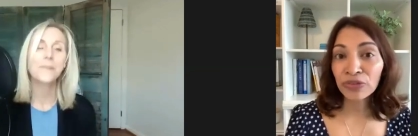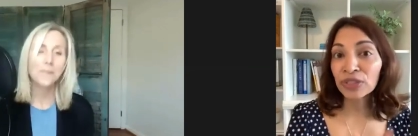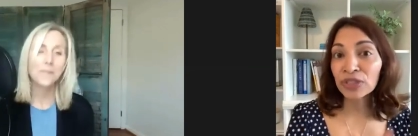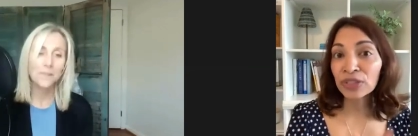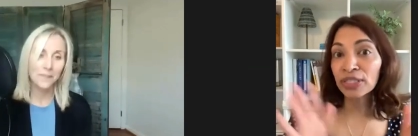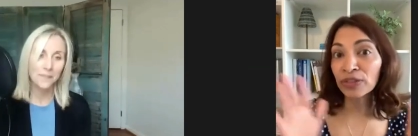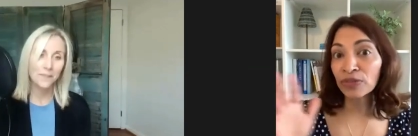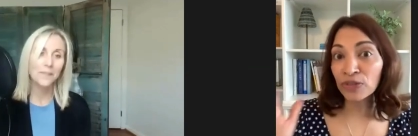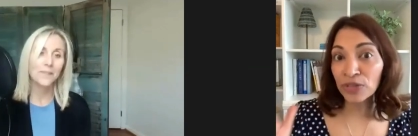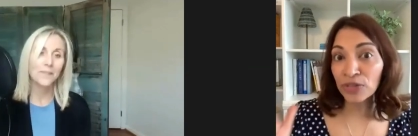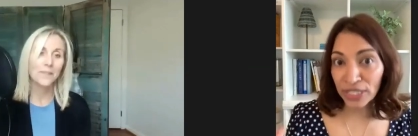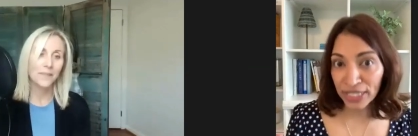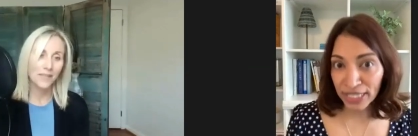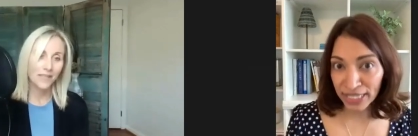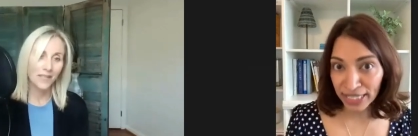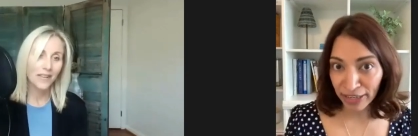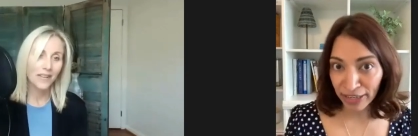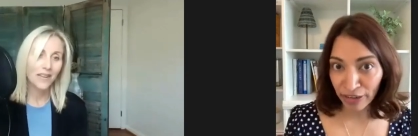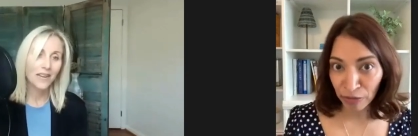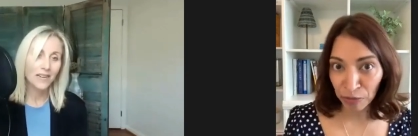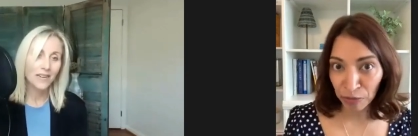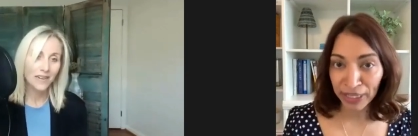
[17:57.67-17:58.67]
Speaker 1: a diver-
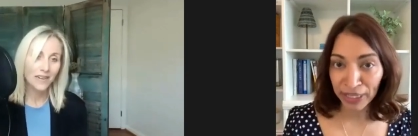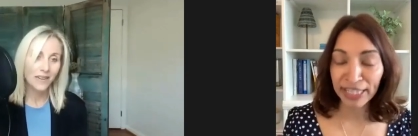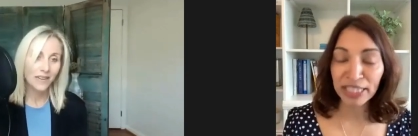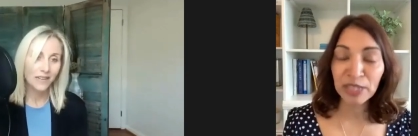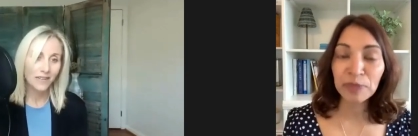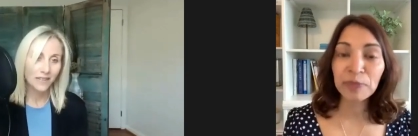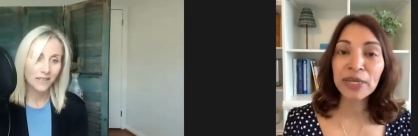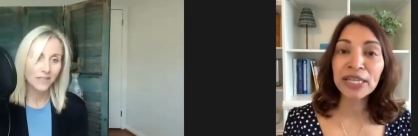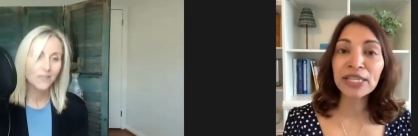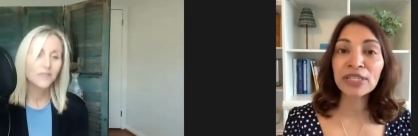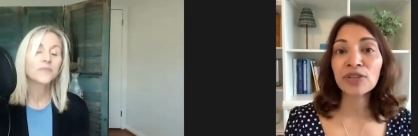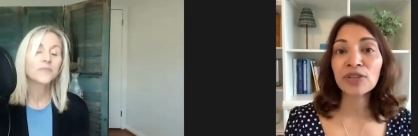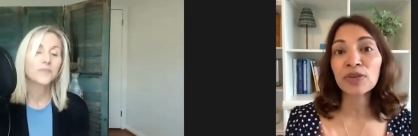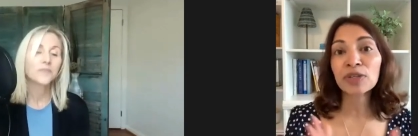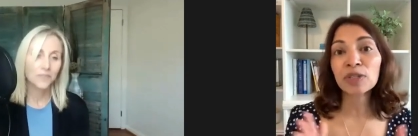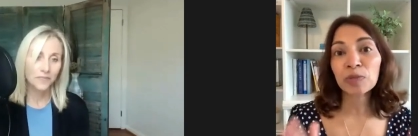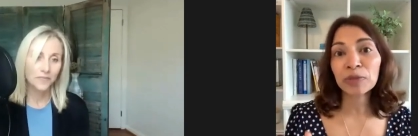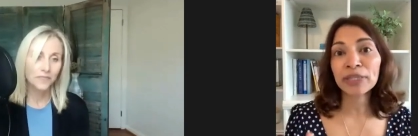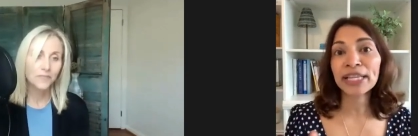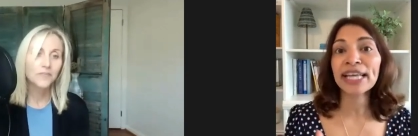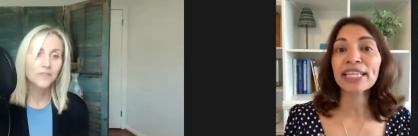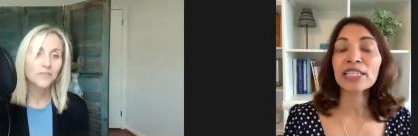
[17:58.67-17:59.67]
diversity of plants, because
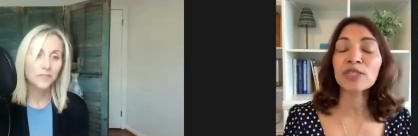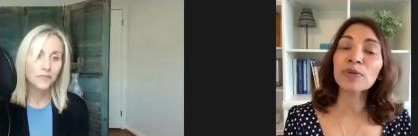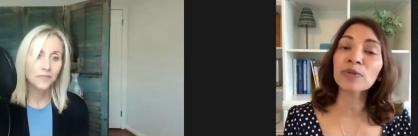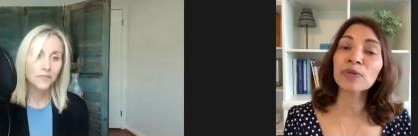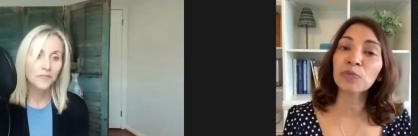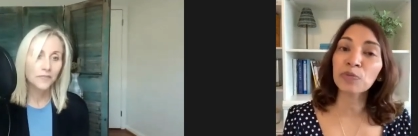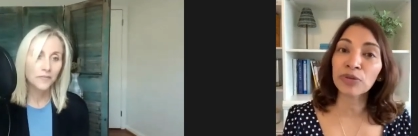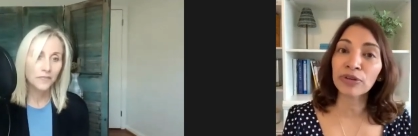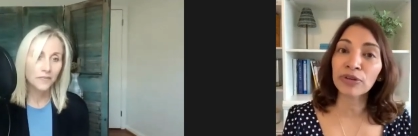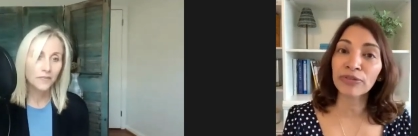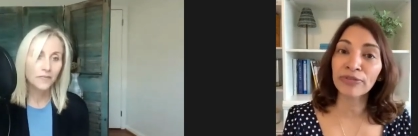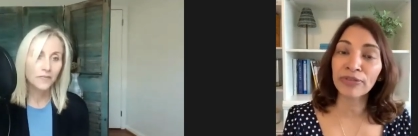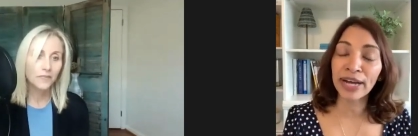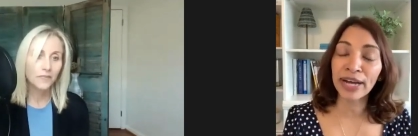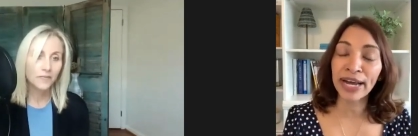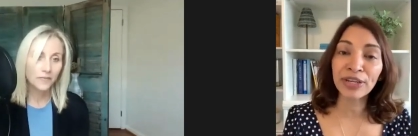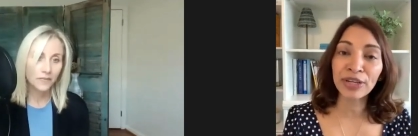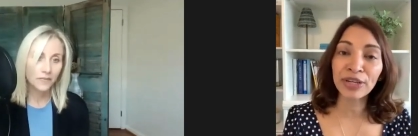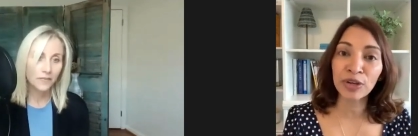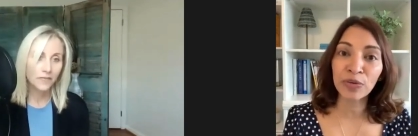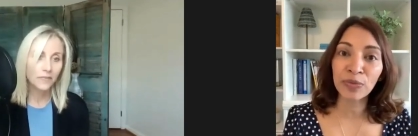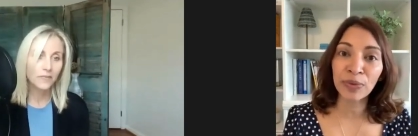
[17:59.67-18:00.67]
those plants will
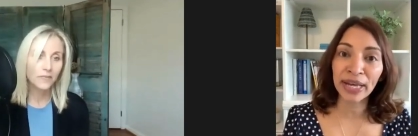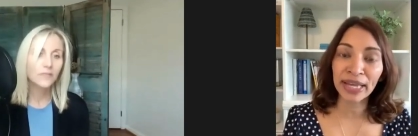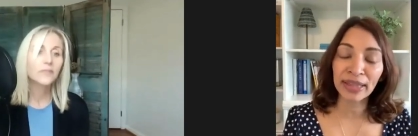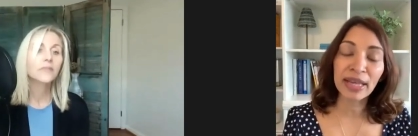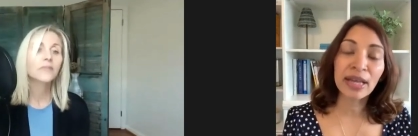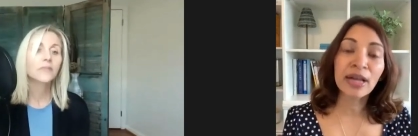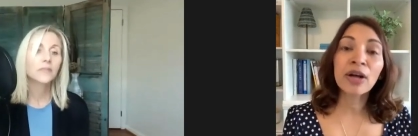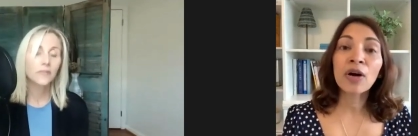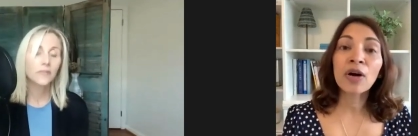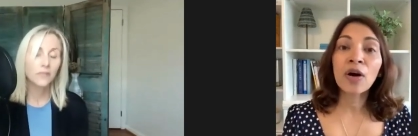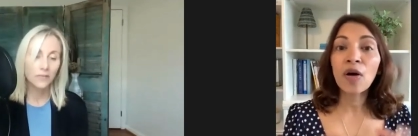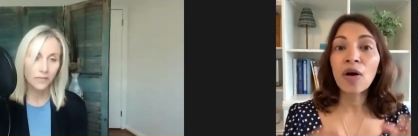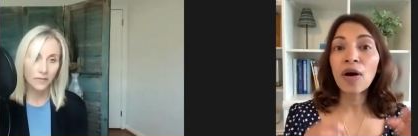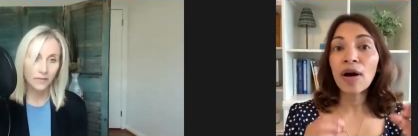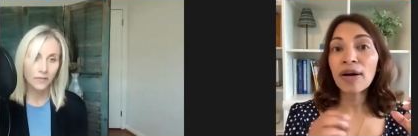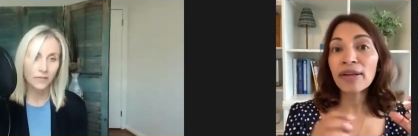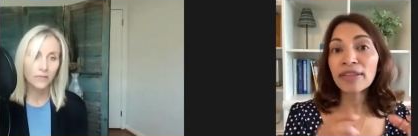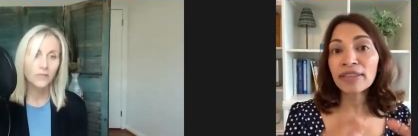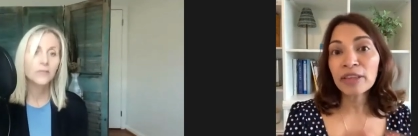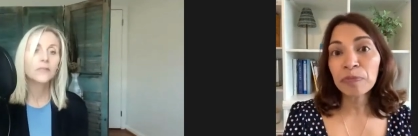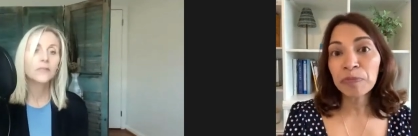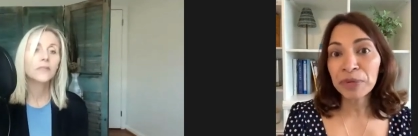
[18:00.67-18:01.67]
provide you with
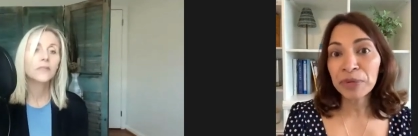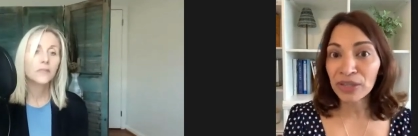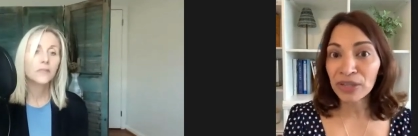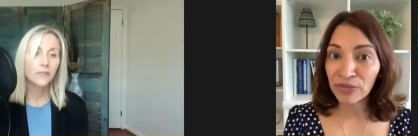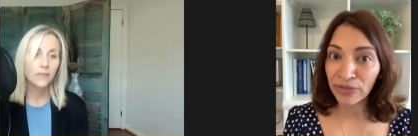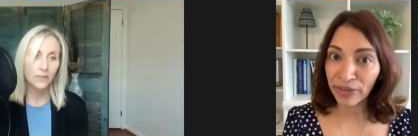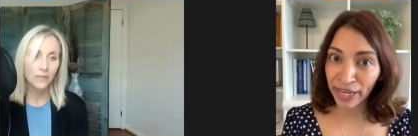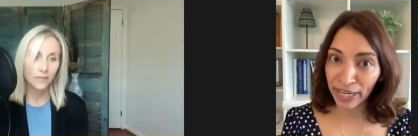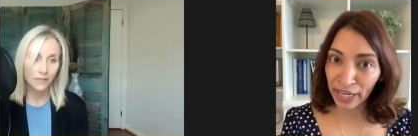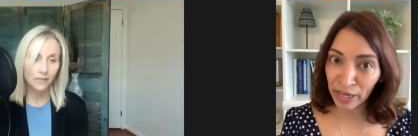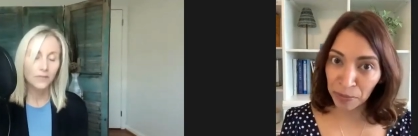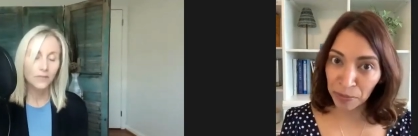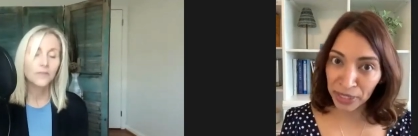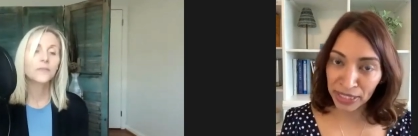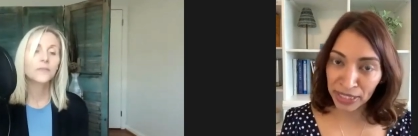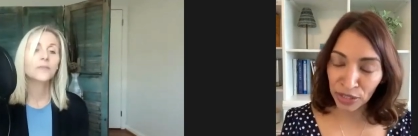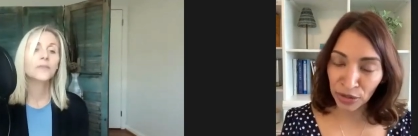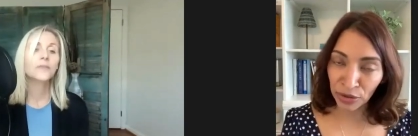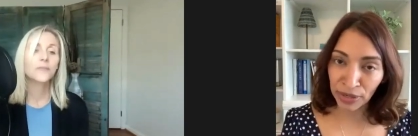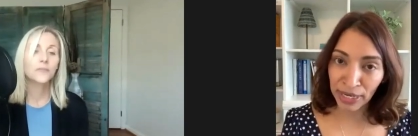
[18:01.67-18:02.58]
all the B vitamins